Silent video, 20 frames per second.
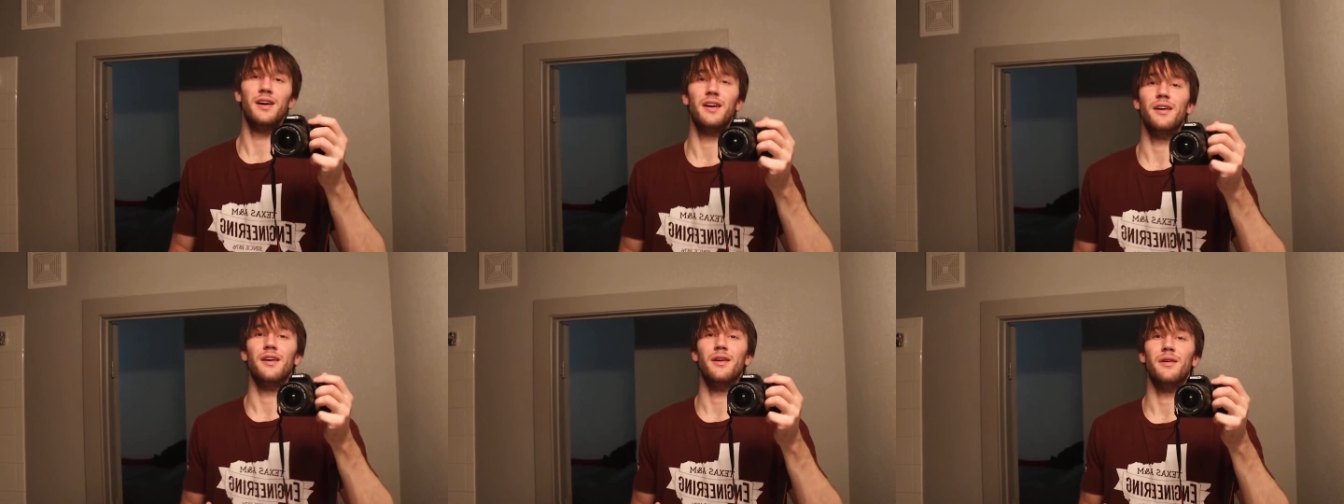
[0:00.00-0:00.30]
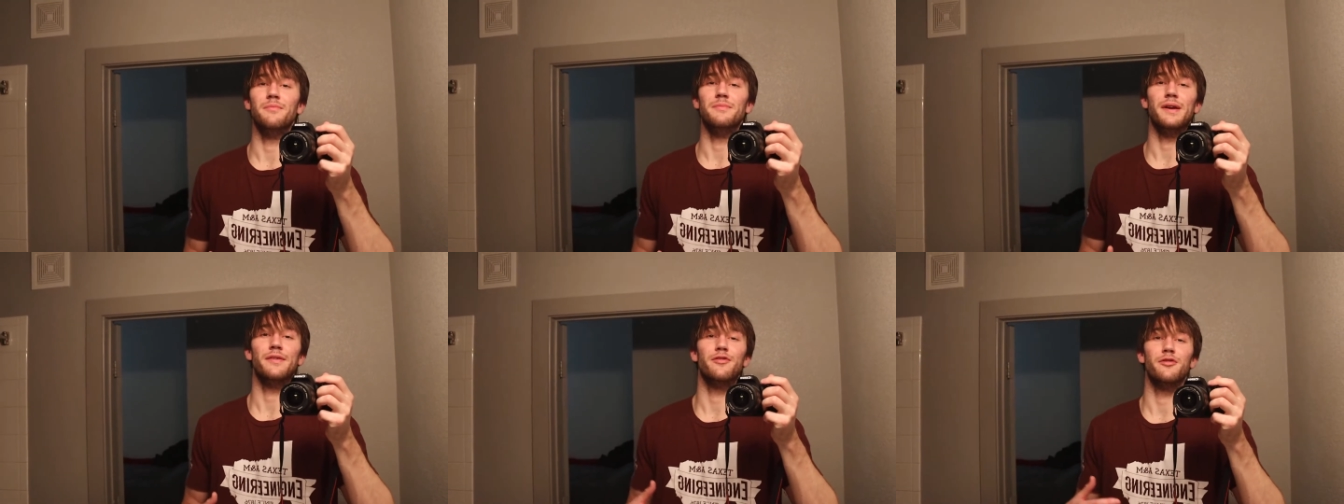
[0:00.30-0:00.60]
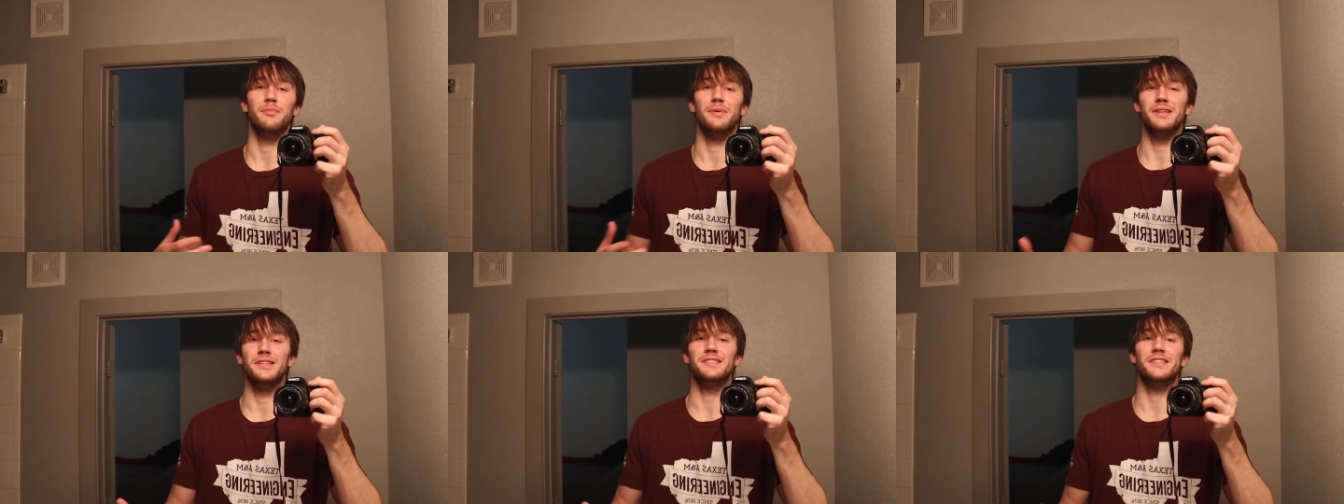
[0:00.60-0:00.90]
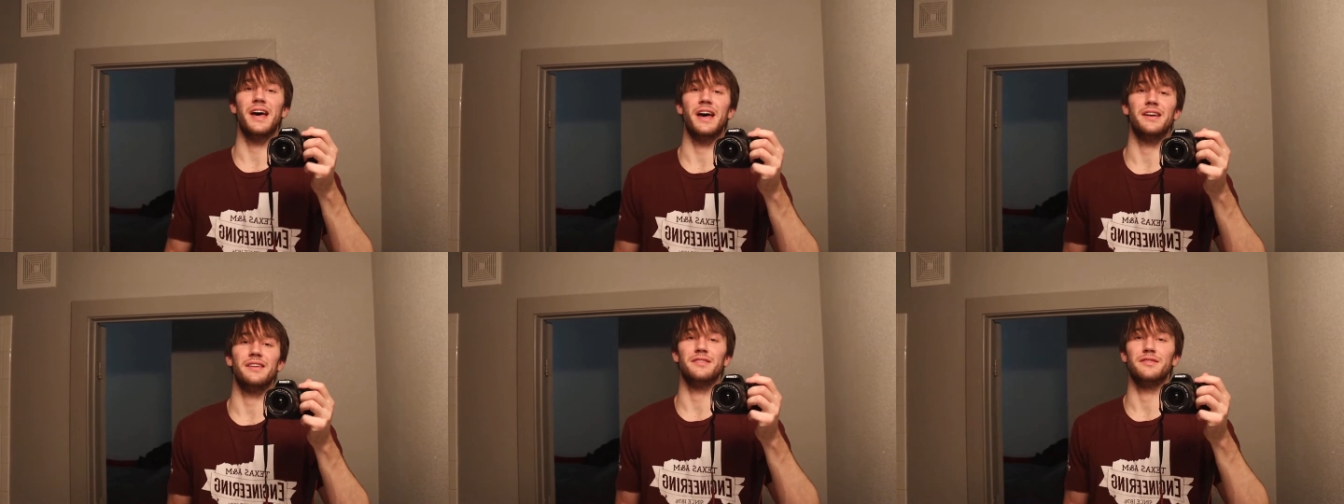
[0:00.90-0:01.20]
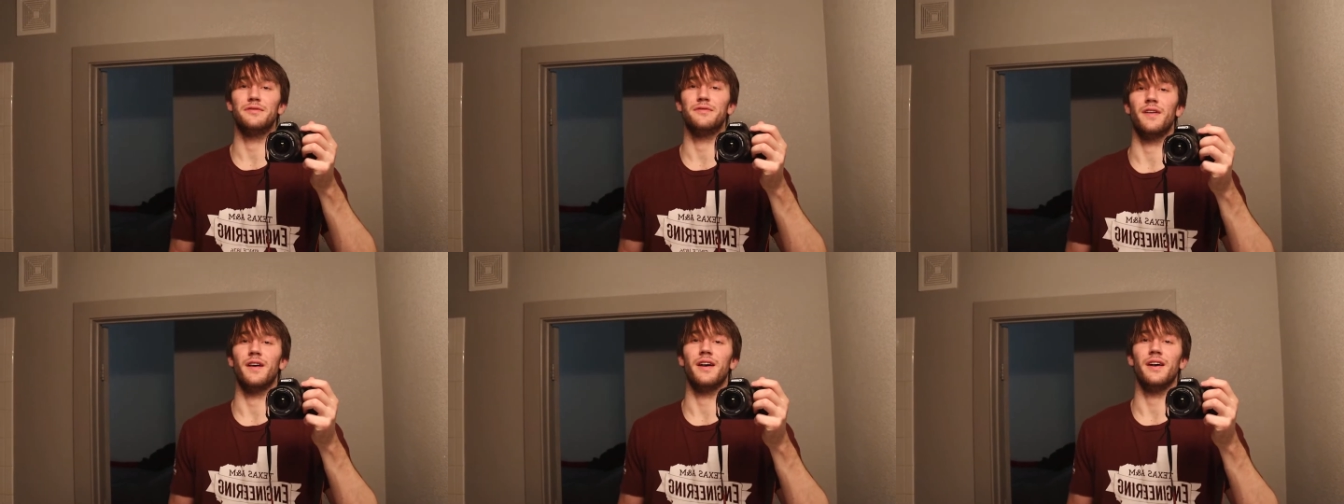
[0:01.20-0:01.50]
Never be
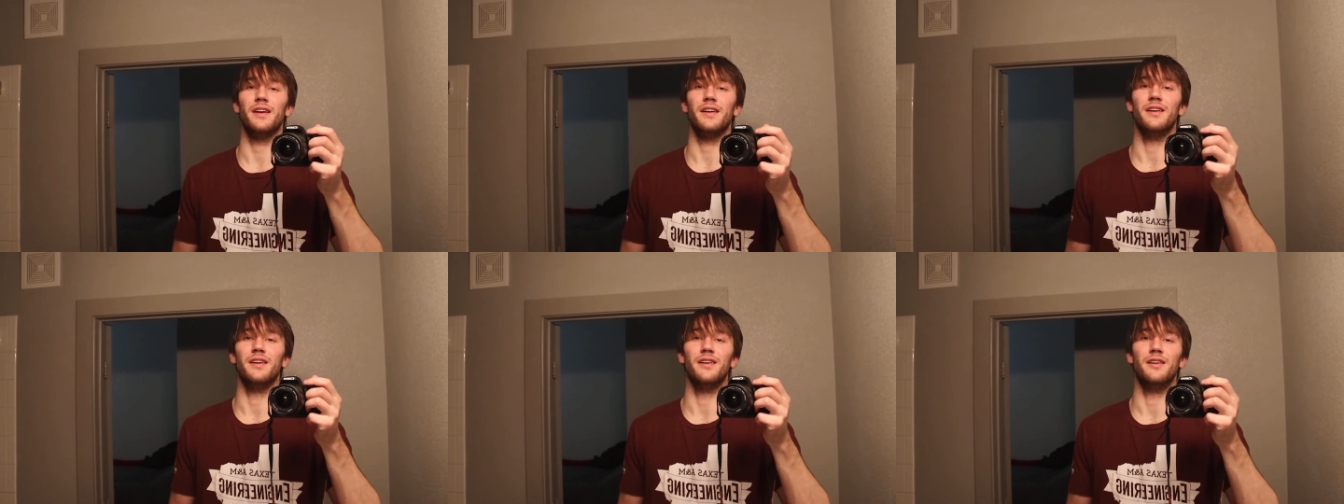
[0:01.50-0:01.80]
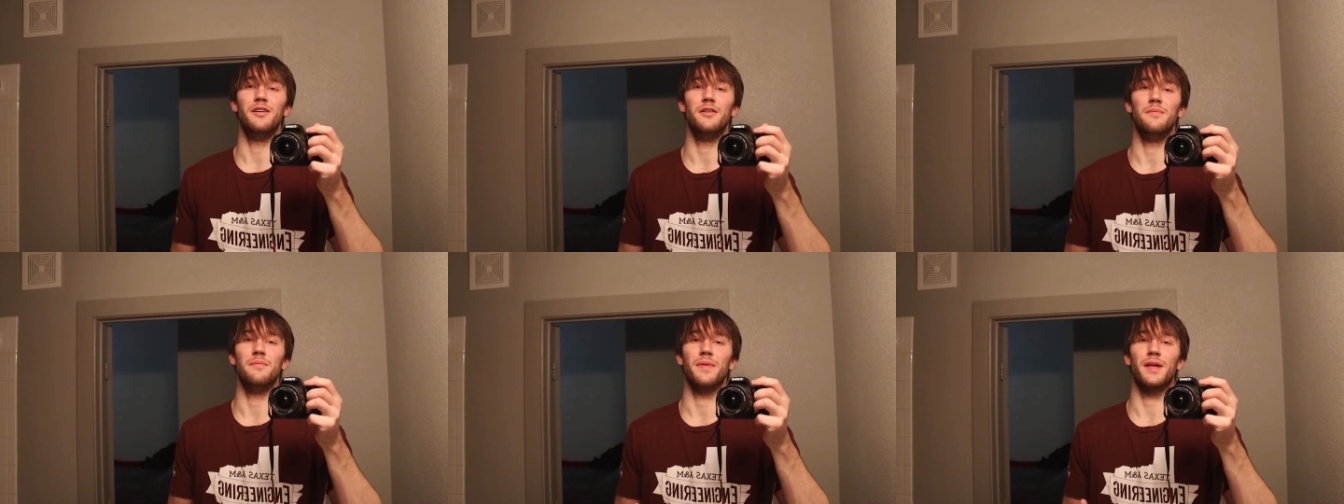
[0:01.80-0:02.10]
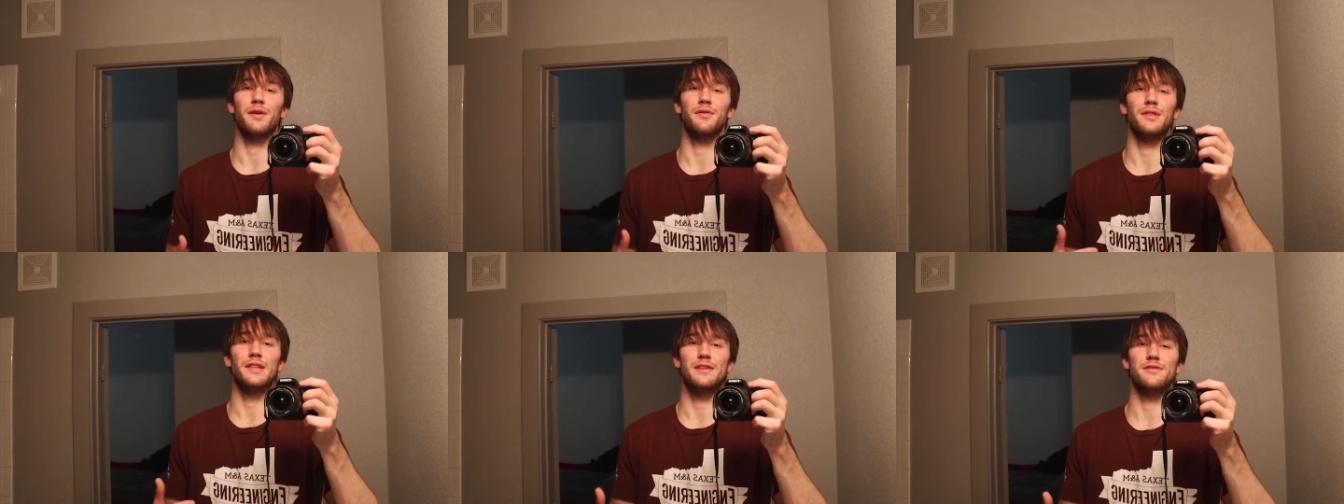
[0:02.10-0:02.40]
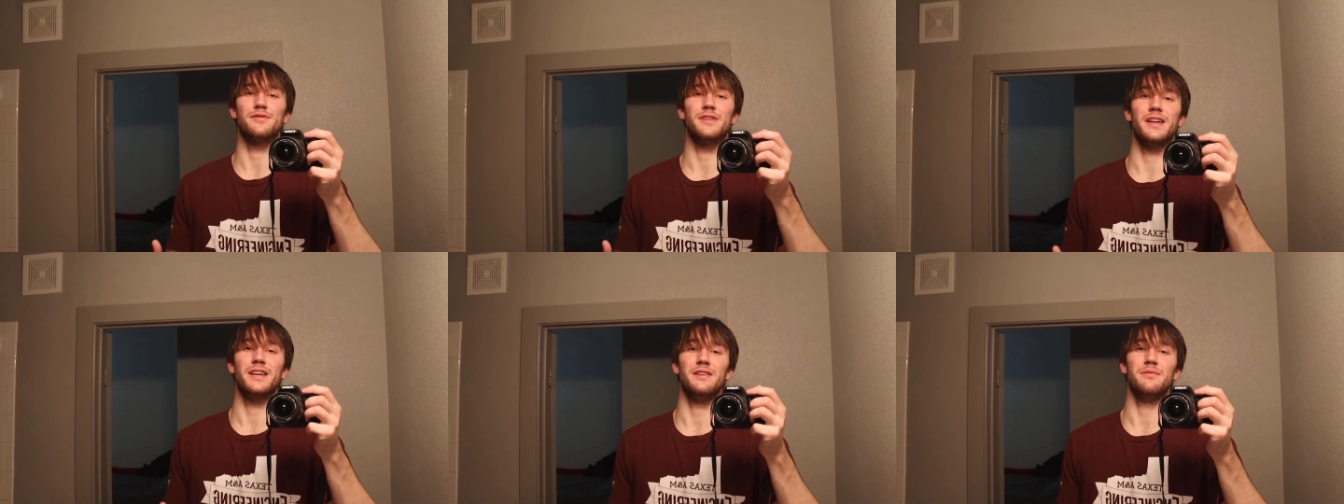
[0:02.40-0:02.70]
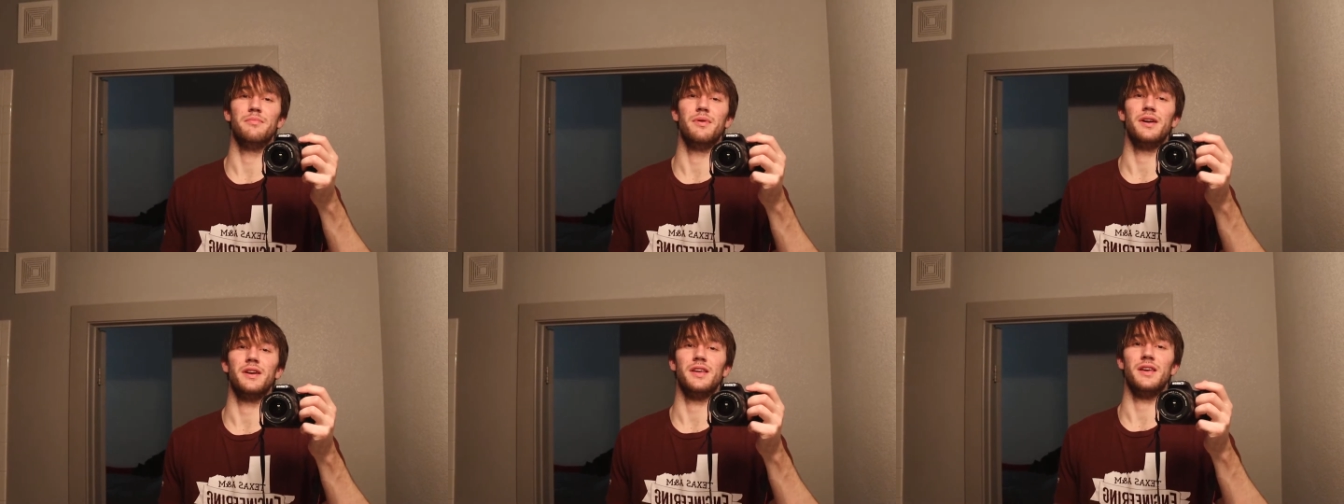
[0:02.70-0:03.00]
satisfied. I don't think there's
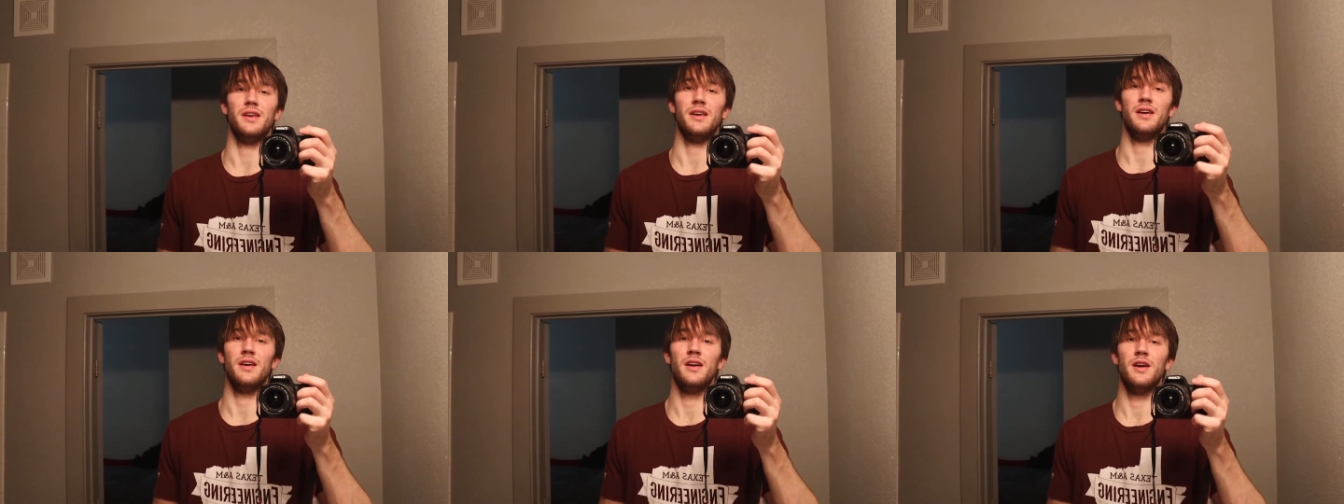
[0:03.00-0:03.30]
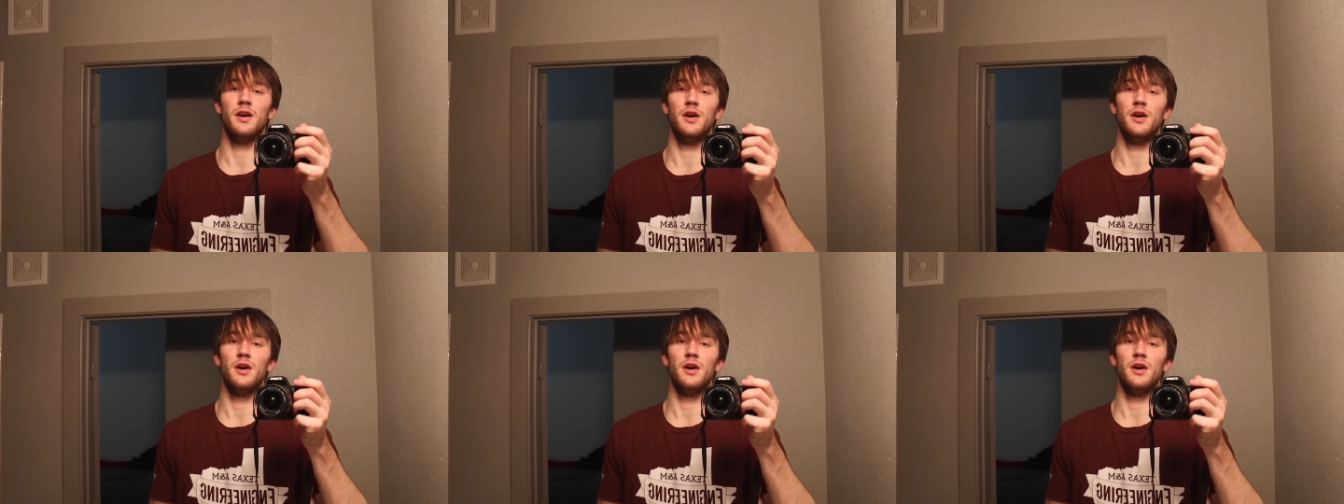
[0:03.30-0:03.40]
anybody